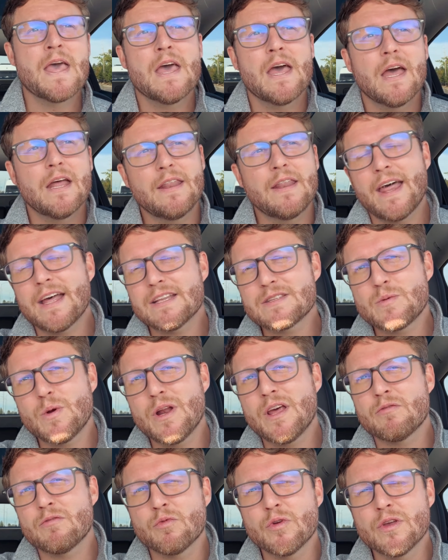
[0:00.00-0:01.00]
And that's what
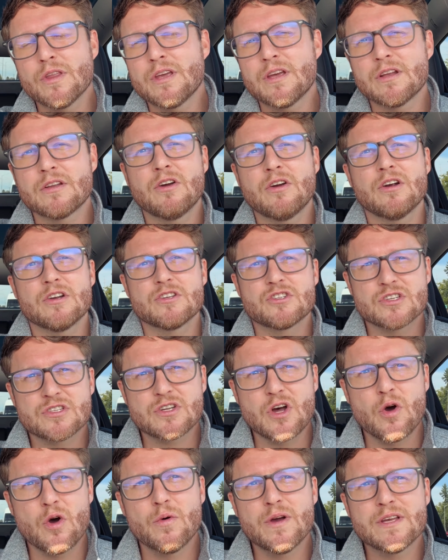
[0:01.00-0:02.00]
I really encourage.
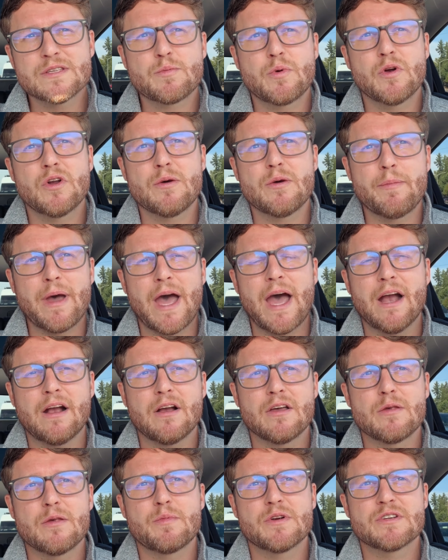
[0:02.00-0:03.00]
Just always put it back
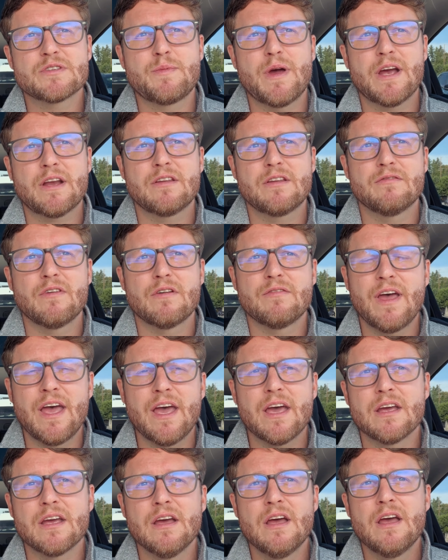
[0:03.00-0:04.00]
on the perspective of,
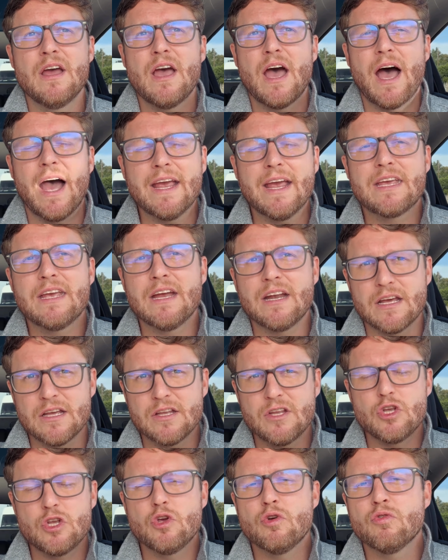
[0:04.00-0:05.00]
hey, I get it.
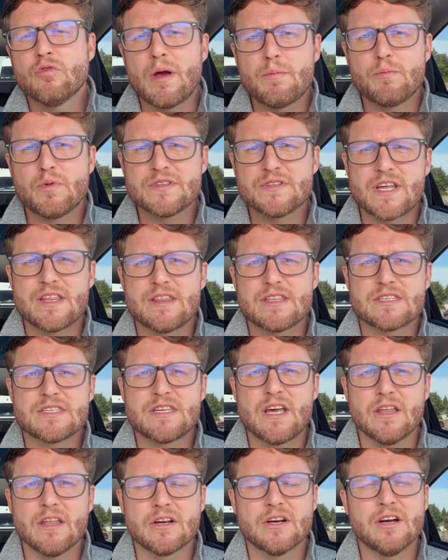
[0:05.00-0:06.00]
You represent the
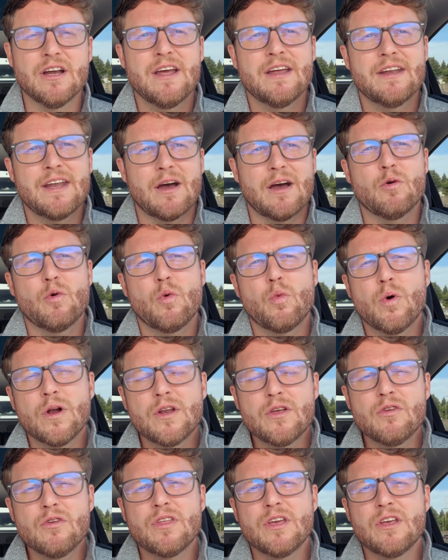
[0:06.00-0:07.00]
seller. Now, what
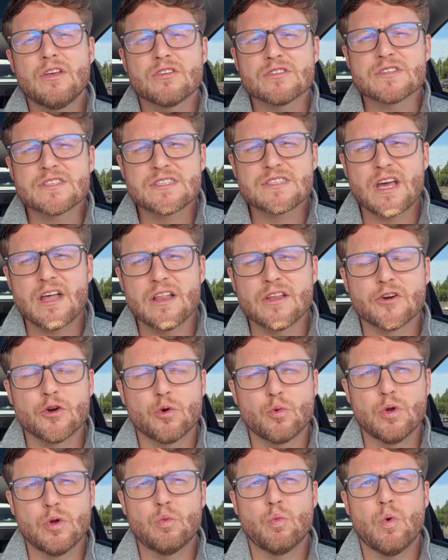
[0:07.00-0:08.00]
do you think your seller
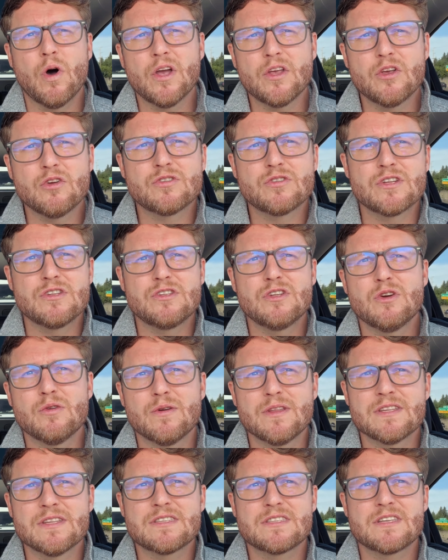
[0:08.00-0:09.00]
would want you to do
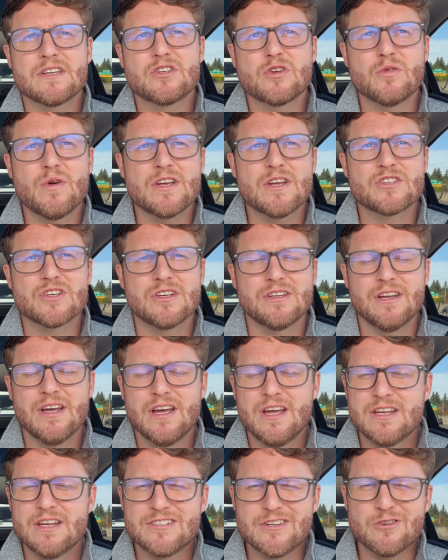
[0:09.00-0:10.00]
in this
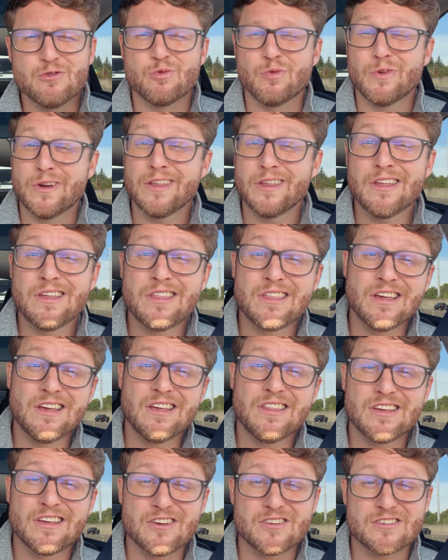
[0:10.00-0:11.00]
situation? Do you really
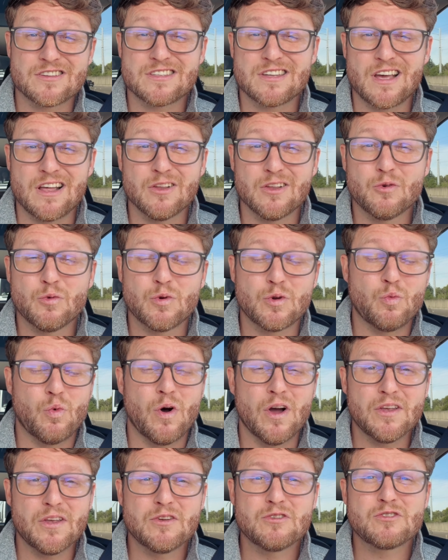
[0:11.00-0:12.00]
think that your seller would
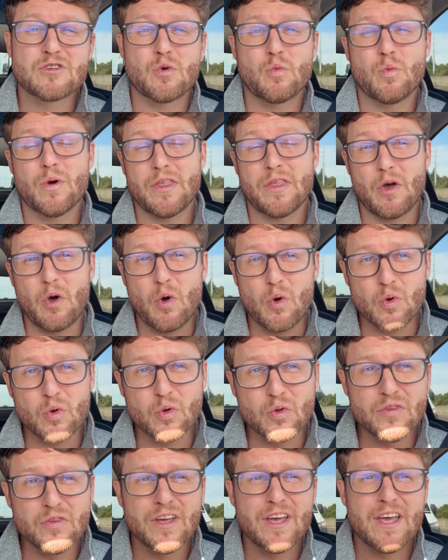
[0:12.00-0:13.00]
want you to
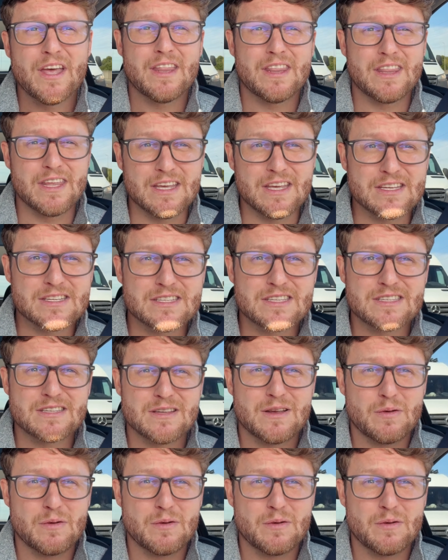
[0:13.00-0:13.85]
withhold these